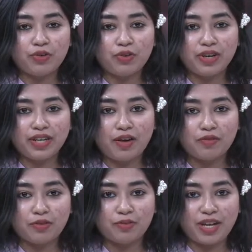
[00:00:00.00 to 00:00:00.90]
only,
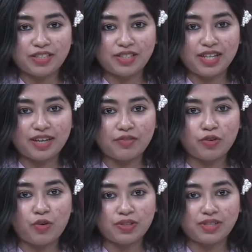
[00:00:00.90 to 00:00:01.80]
our batches, like
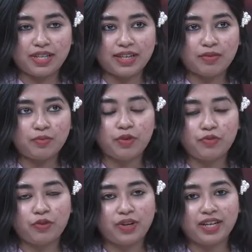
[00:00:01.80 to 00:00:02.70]
our courses, like
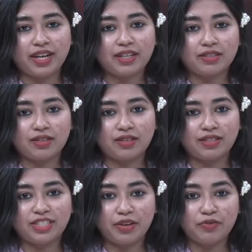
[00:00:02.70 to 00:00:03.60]
before in like
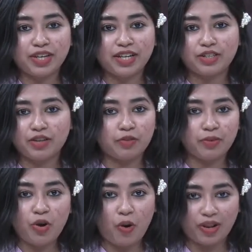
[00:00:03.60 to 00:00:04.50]
January, there will
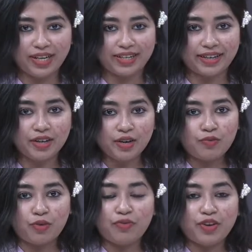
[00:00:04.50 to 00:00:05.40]
be holiday.
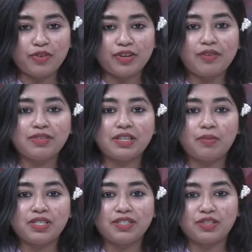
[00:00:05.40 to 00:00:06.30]
From February, our
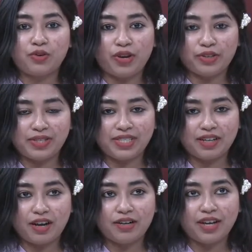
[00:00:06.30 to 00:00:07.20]
semester is going to
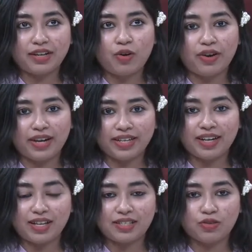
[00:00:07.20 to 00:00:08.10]
start. Like online
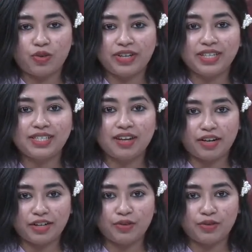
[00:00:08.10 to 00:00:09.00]
classes already
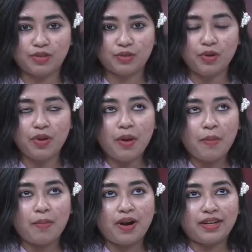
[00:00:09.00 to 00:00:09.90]
started also.
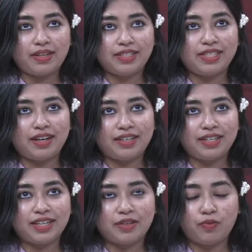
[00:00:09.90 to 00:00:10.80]
But in
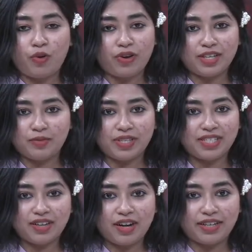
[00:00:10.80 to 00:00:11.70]
sudden, that war has been
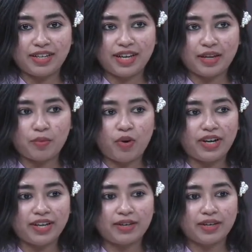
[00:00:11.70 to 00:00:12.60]
started. Like
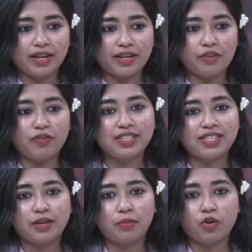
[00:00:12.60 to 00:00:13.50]
morning, like if I
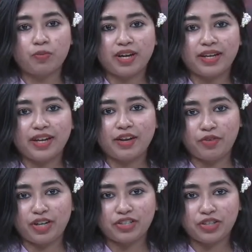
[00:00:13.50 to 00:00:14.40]
say about my
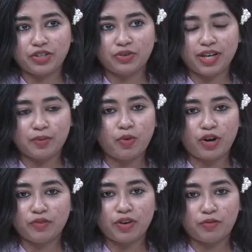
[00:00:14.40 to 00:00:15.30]
everyday schedule, like
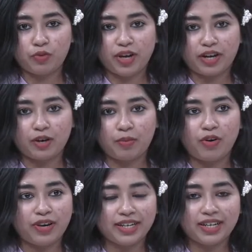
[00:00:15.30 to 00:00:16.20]
morning, we have to wake up,
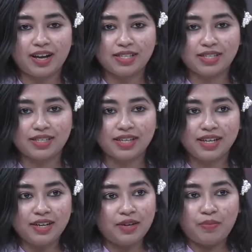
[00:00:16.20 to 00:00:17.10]
online classes,
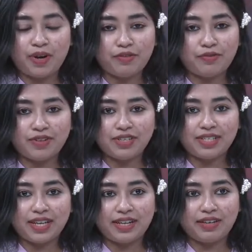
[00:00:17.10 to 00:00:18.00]

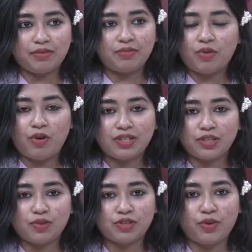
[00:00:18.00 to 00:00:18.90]
breakfast, and all
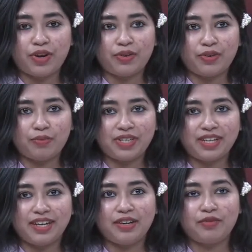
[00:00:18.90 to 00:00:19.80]
this was going on. But
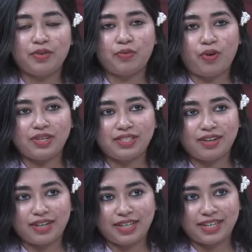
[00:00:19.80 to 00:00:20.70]
suddenly when war
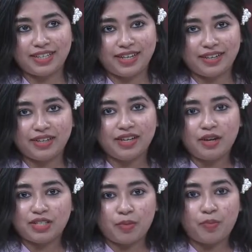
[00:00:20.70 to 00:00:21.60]
started, then
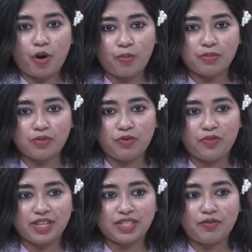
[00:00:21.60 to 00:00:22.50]
some problems we
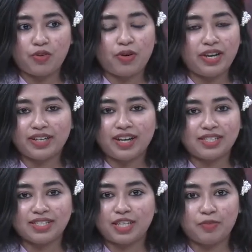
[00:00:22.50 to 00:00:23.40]
face, our online classes
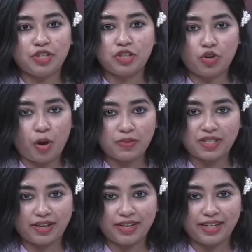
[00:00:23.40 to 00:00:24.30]
has been stopped
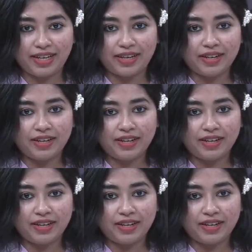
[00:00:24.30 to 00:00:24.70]
suddenly,